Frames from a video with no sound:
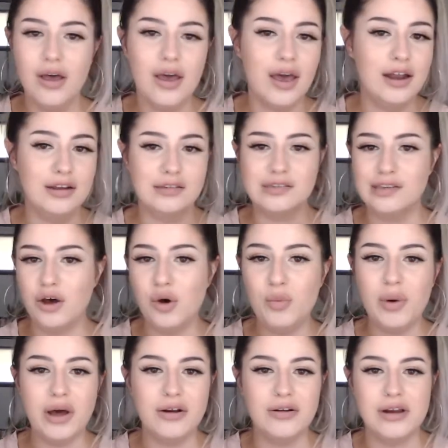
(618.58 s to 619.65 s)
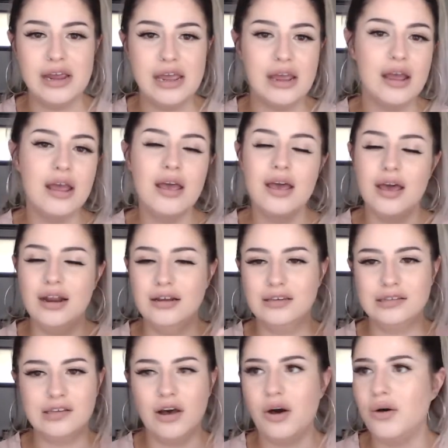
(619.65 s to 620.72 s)
It is so buttery, it is
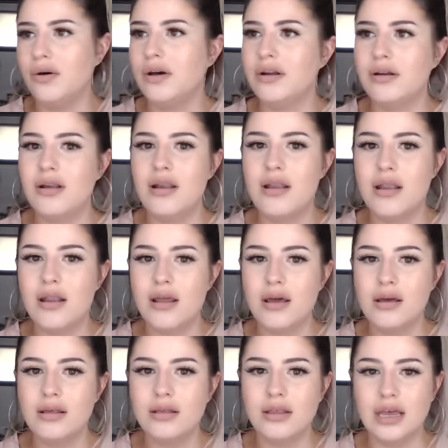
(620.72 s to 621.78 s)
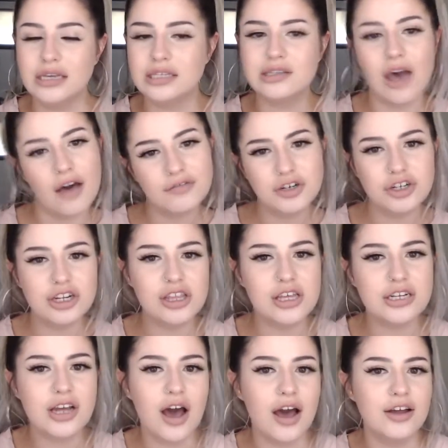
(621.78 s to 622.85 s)
so like soft to the
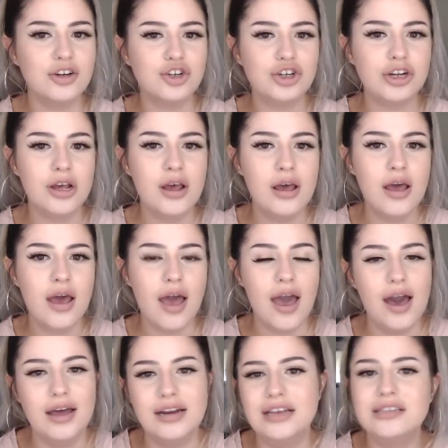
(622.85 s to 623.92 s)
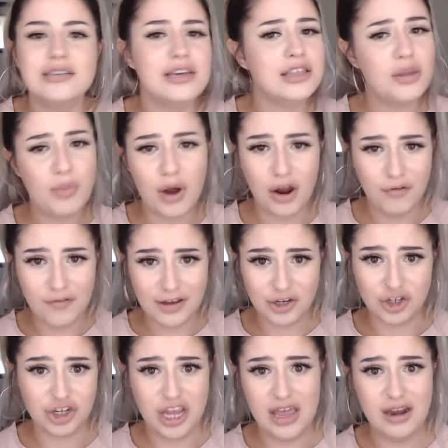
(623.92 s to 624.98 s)
touch, and it's like the perfect
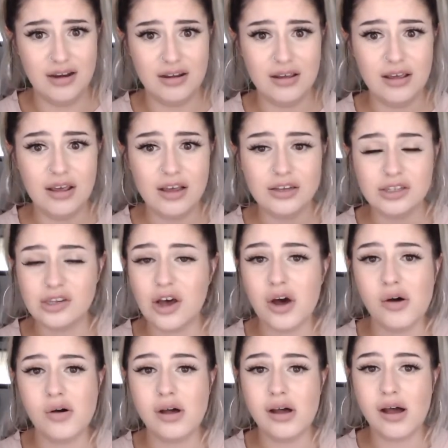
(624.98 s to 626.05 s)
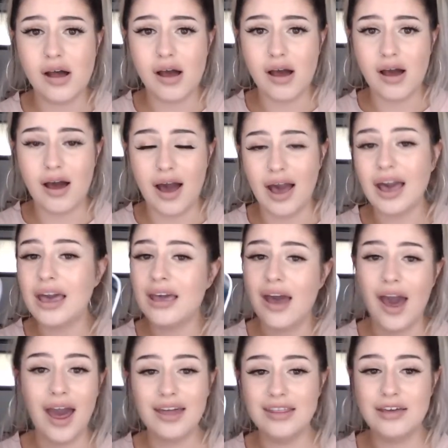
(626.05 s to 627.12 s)
shade. So I
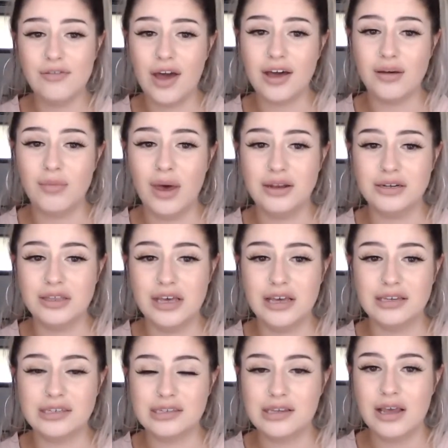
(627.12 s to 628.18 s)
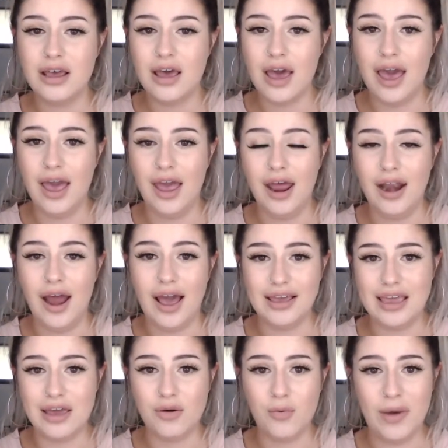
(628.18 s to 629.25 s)
highly recommend this, and I
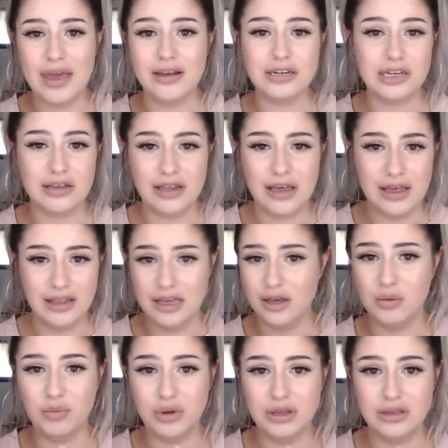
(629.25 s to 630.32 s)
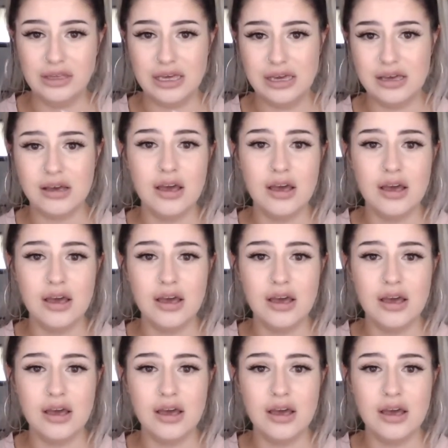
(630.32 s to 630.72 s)
can't wait until I like completely